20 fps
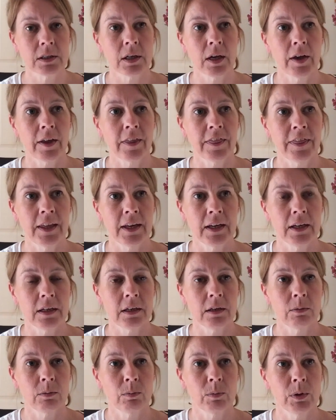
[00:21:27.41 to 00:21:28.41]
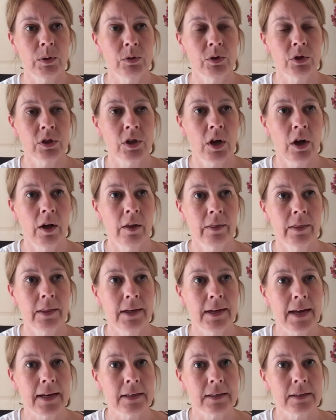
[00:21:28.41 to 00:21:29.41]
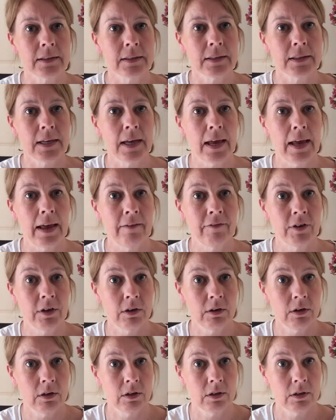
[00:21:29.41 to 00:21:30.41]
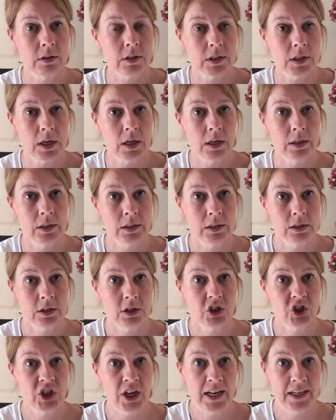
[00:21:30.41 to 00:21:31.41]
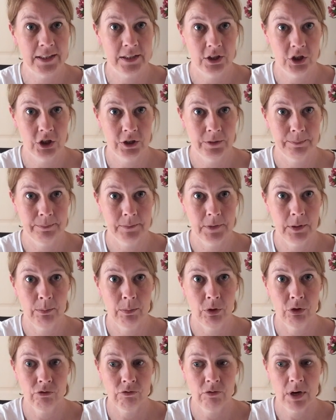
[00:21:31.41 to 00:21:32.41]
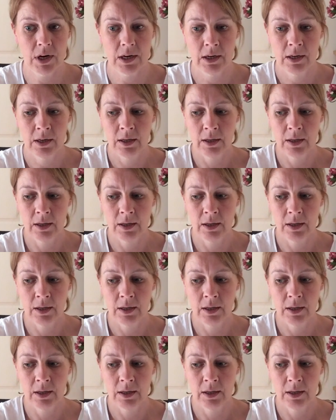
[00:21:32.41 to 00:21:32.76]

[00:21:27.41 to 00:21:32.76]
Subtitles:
I think we'll start the next Heaven and Earth Design Challenge, number 3.